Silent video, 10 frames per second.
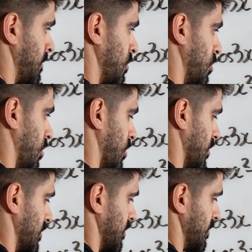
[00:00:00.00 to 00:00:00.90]

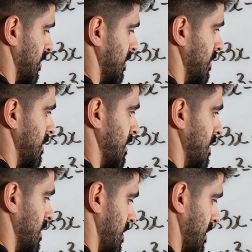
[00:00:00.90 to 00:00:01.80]
cos
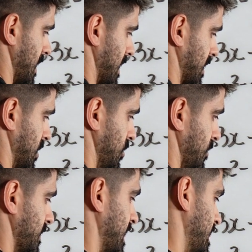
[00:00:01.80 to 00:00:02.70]
uh,
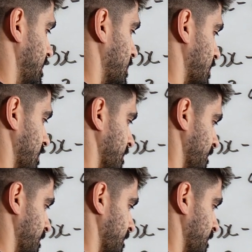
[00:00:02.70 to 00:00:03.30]
cubed x.